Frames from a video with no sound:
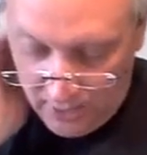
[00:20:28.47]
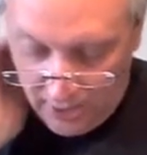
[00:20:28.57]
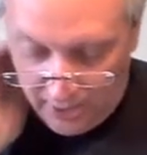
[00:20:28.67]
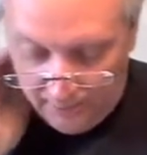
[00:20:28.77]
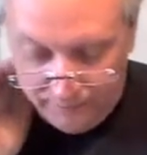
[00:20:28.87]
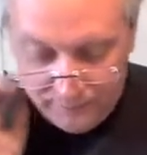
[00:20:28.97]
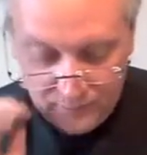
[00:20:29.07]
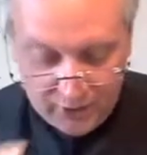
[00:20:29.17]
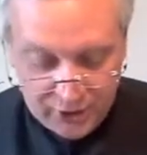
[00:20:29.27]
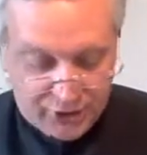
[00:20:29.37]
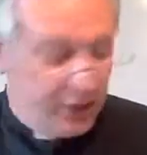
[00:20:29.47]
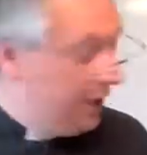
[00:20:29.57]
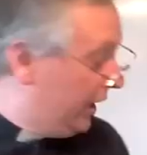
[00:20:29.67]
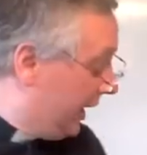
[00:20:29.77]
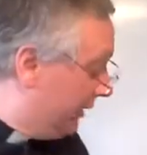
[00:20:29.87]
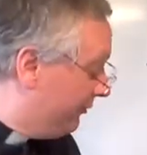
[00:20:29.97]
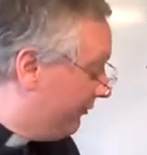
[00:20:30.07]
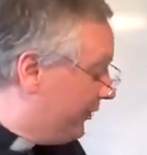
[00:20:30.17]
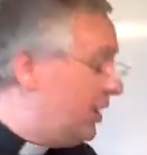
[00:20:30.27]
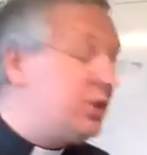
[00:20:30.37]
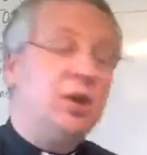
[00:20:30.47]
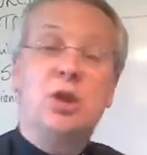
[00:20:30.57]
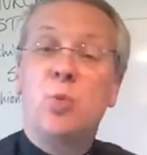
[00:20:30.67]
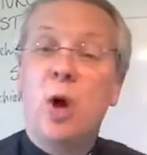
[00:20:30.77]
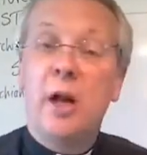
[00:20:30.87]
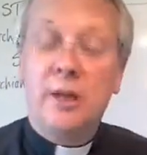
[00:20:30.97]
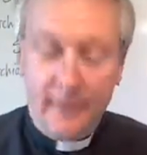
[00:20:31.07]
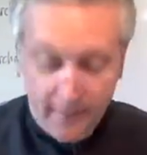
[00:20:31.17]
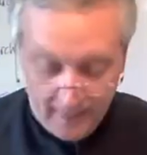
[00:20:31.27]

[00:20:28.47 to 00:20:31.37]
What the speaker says: Nicaea had referred to this word